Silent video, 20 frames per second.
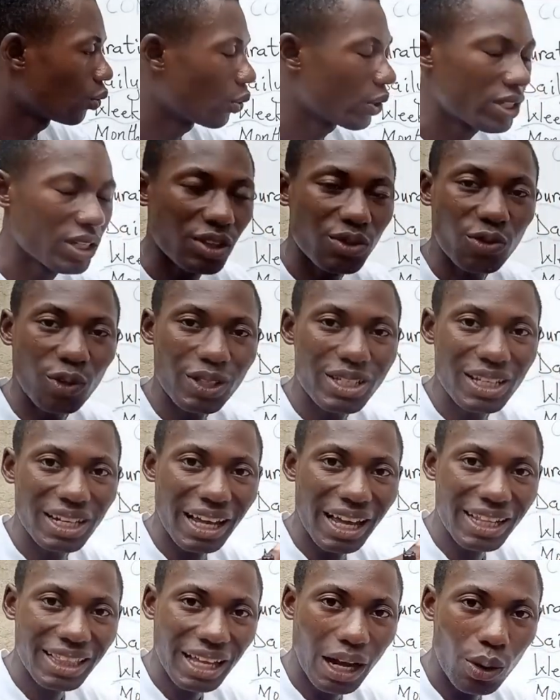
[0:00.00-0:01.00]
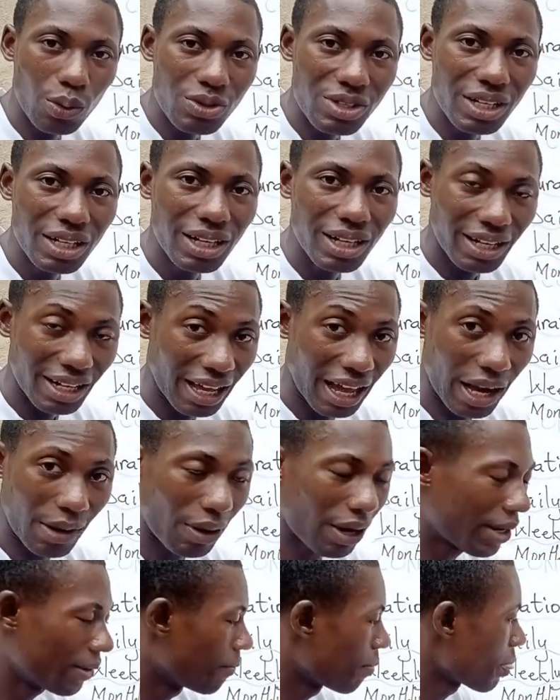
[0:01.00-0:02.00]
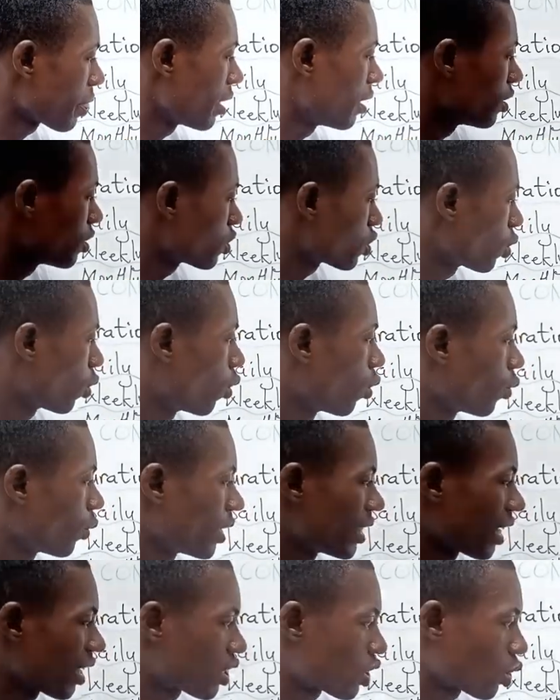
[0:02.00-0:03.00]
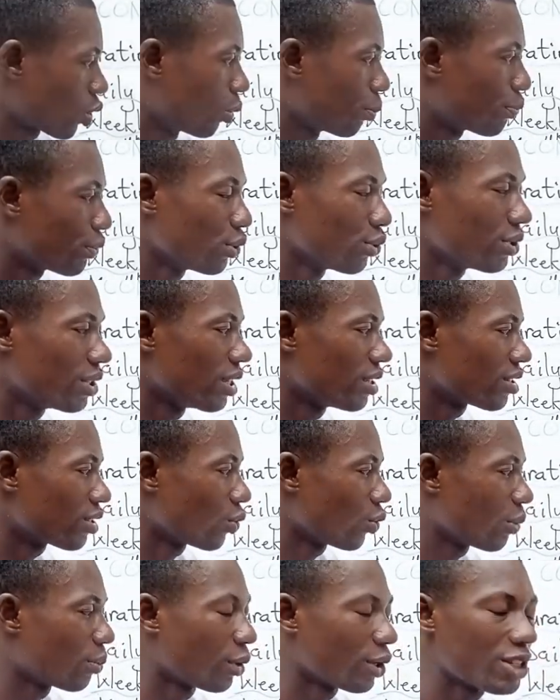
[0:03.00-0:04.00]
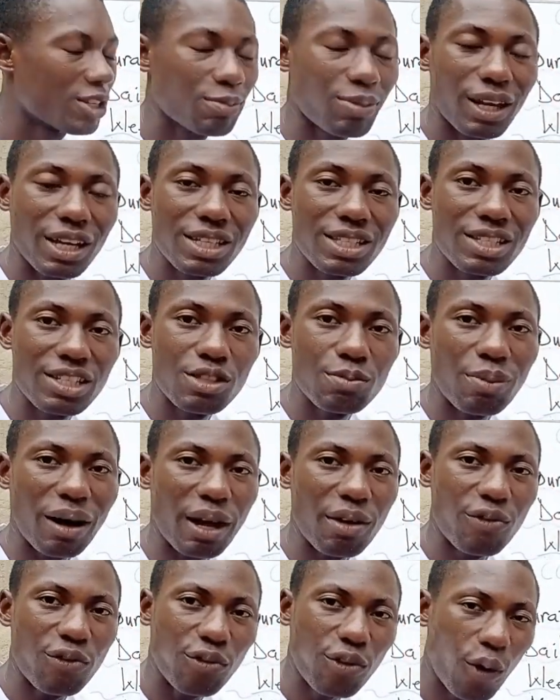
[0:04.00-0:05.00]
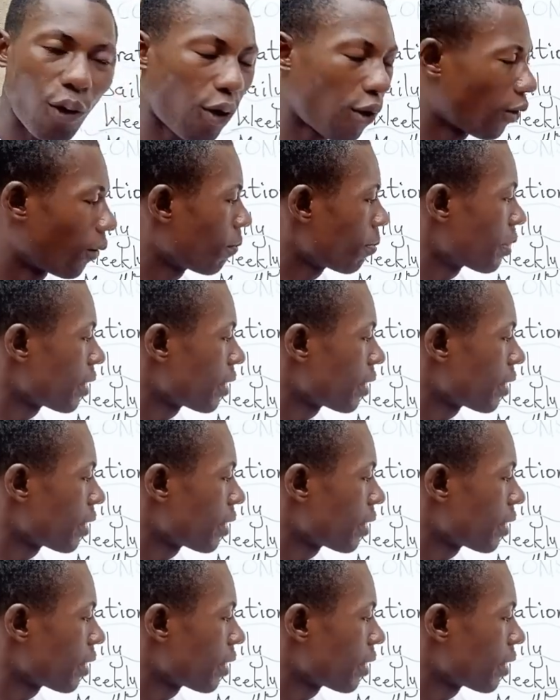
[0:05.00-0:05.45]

which is 49,000 naira. So we just compute this, we multiply this by 4,